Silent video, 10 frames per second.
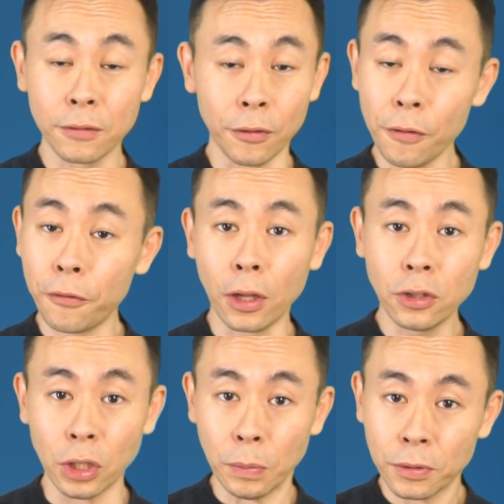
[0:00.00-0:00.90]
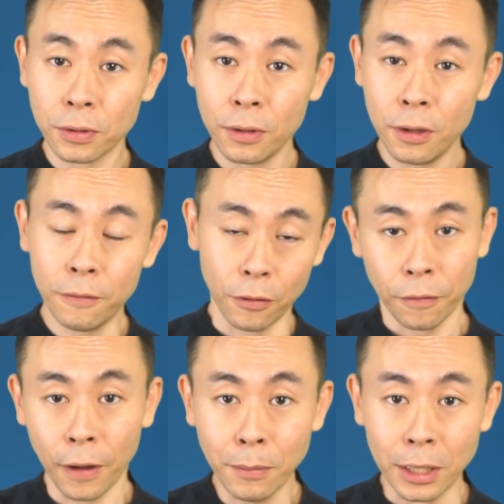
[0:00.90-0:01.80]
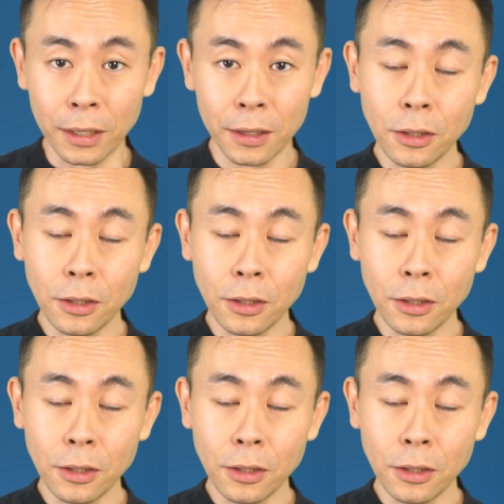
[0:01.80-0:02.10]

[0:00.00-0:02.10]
for your friendships, for your family,